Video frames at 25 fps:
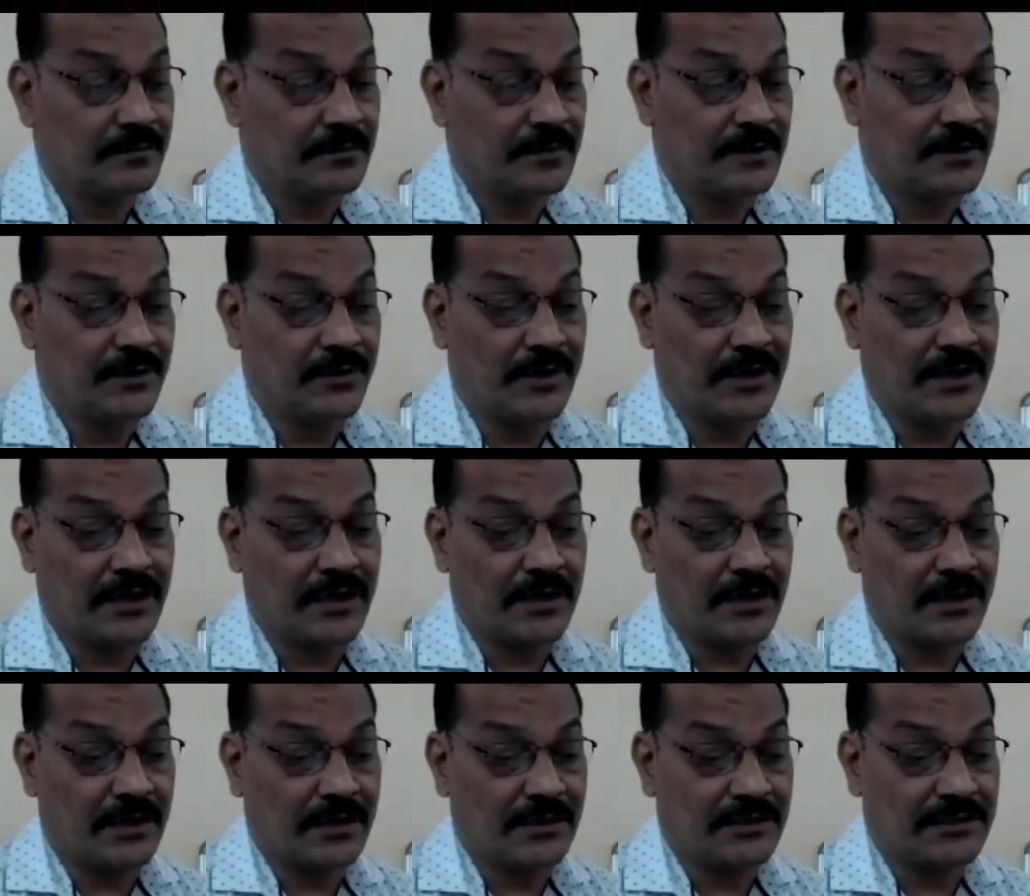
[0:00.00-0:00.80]
your
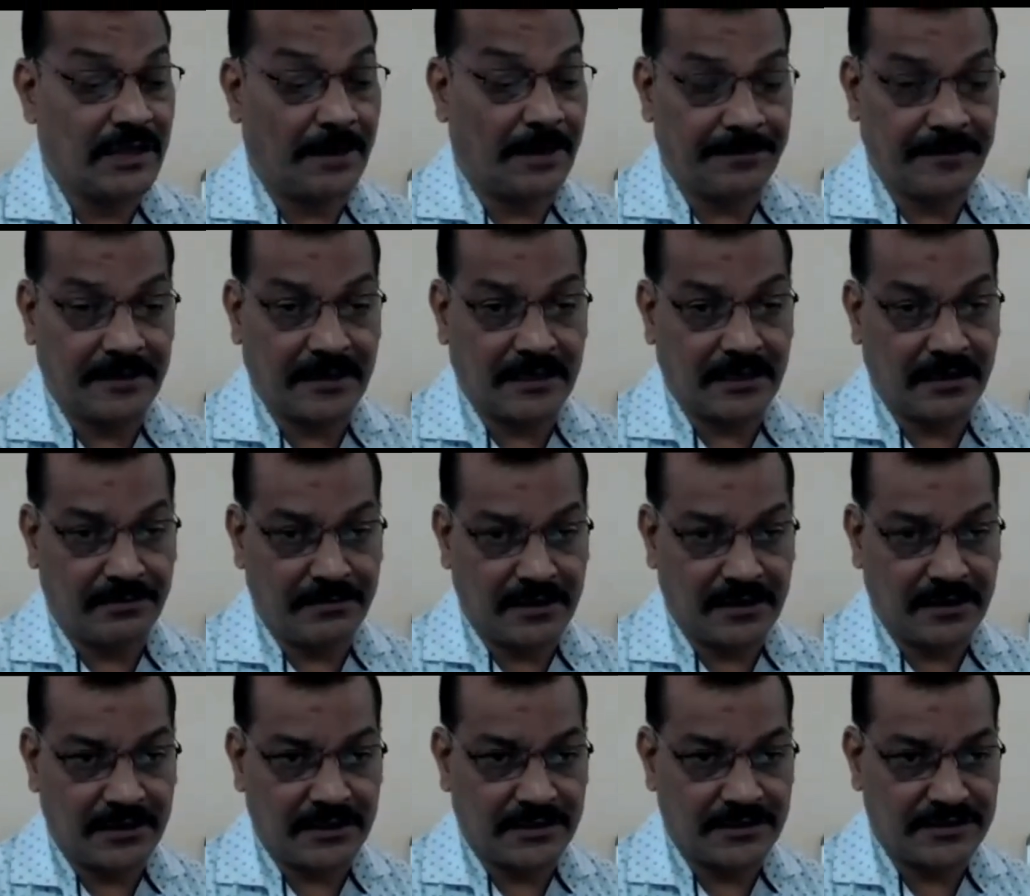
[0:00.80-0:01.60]
chapter
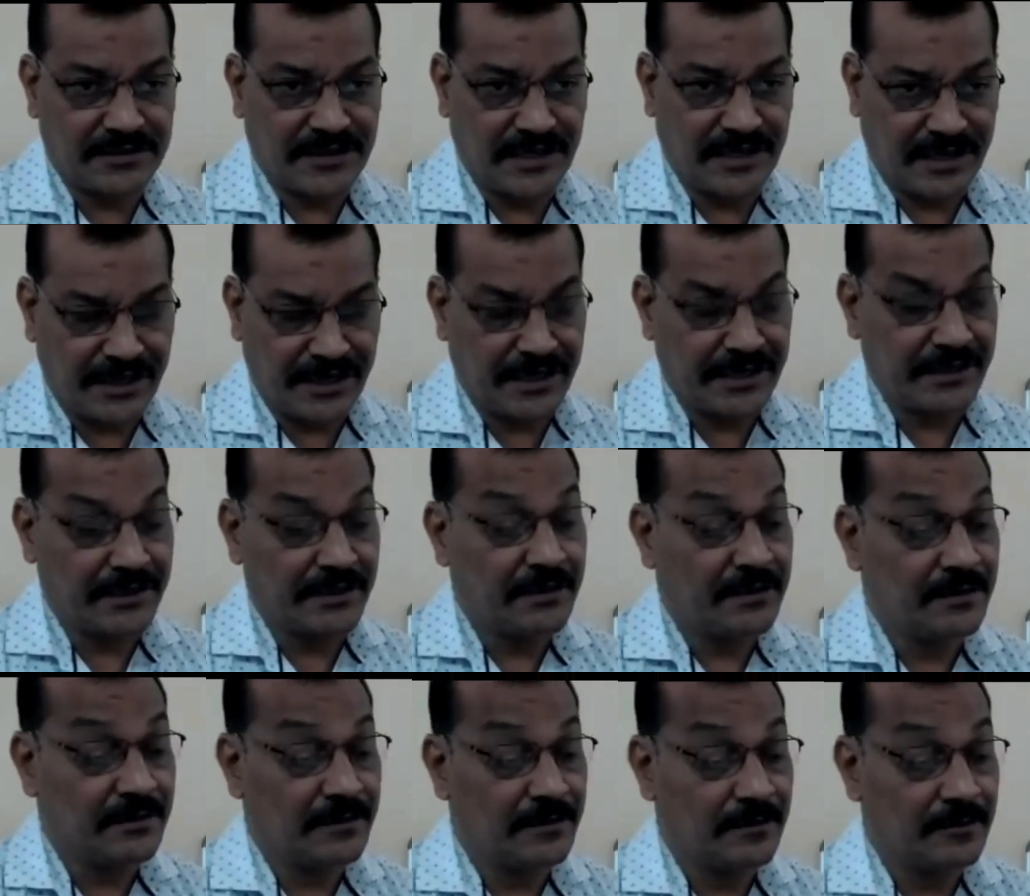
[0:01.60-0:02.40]
number 2,
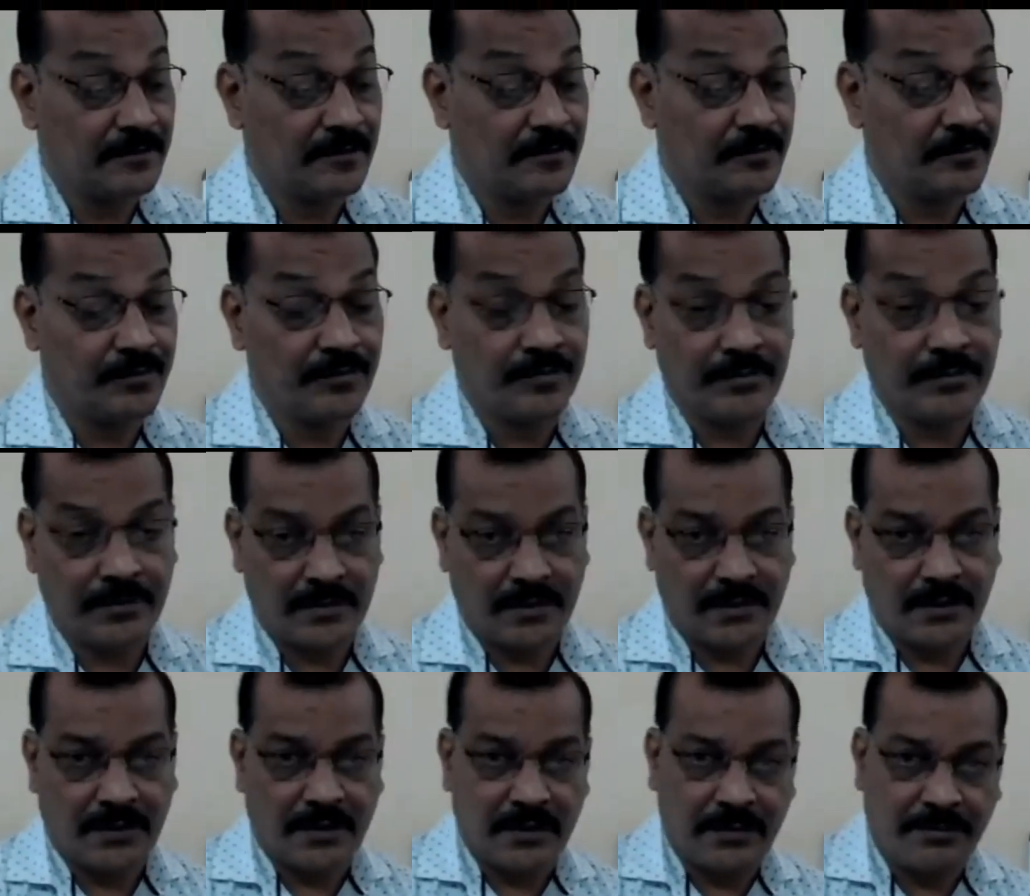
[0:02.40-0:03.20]

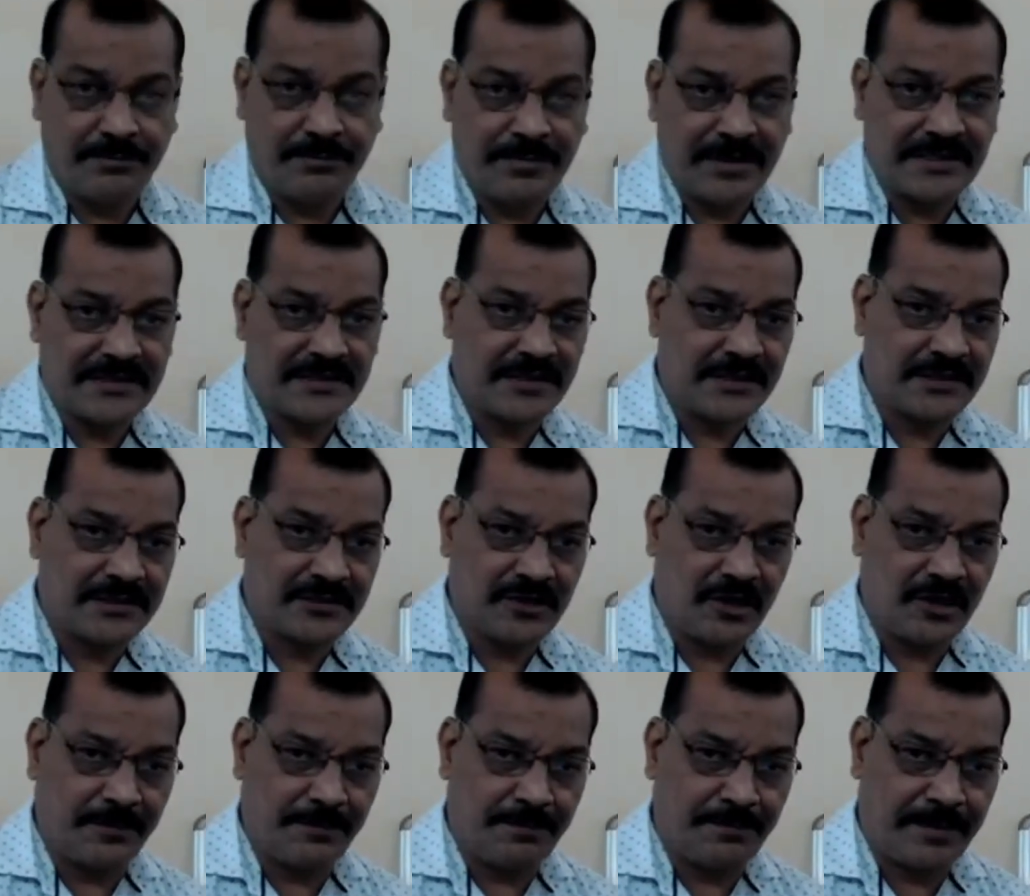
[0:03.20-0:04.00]
Basics
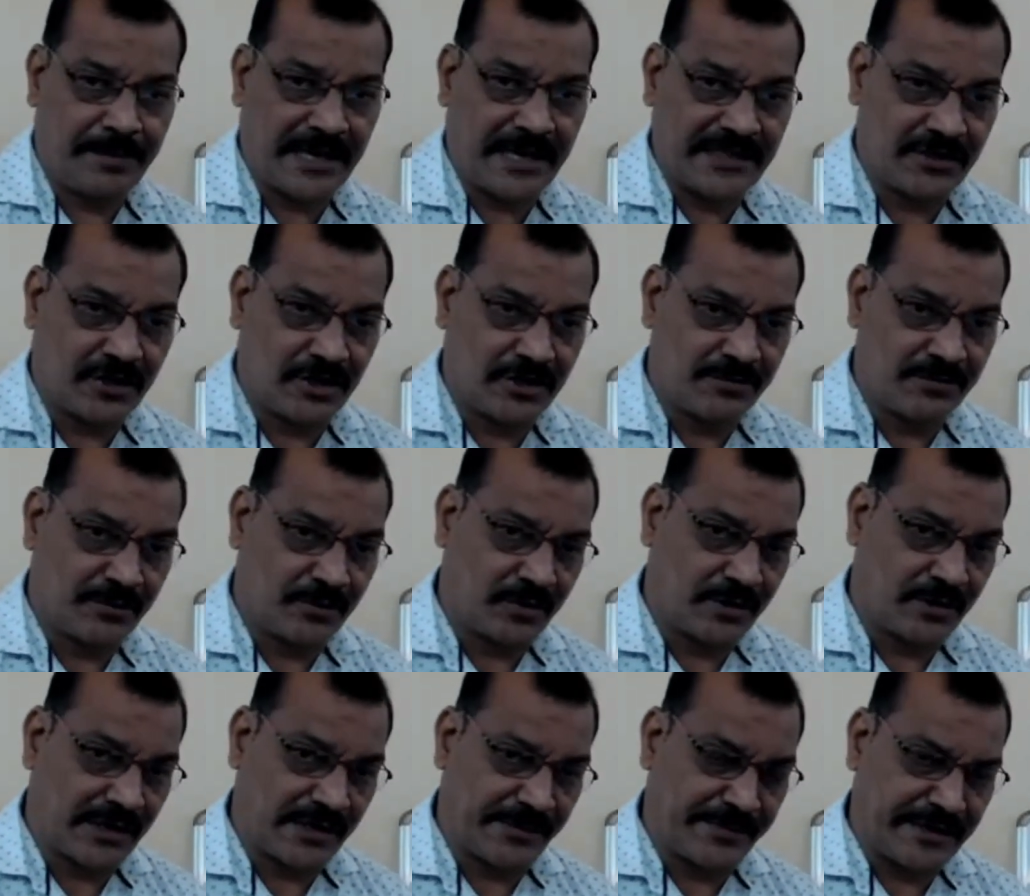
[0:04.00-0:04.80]
of Python
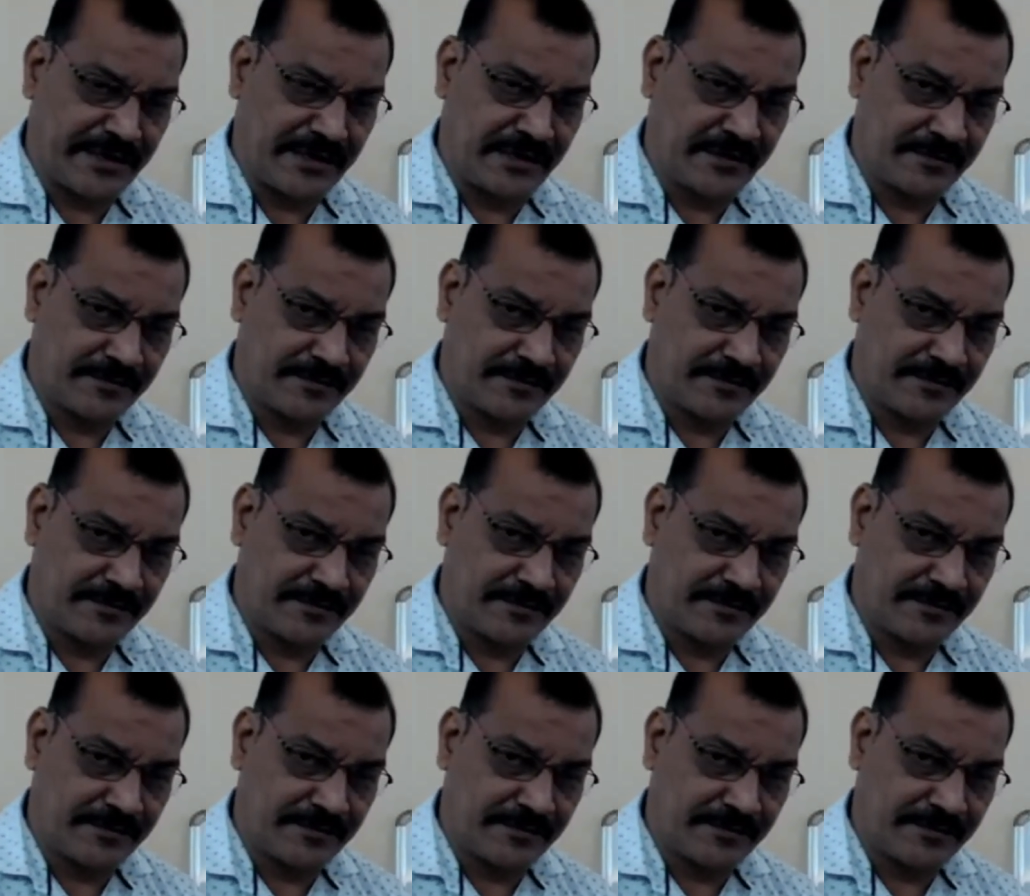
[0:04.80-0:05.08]
Programming.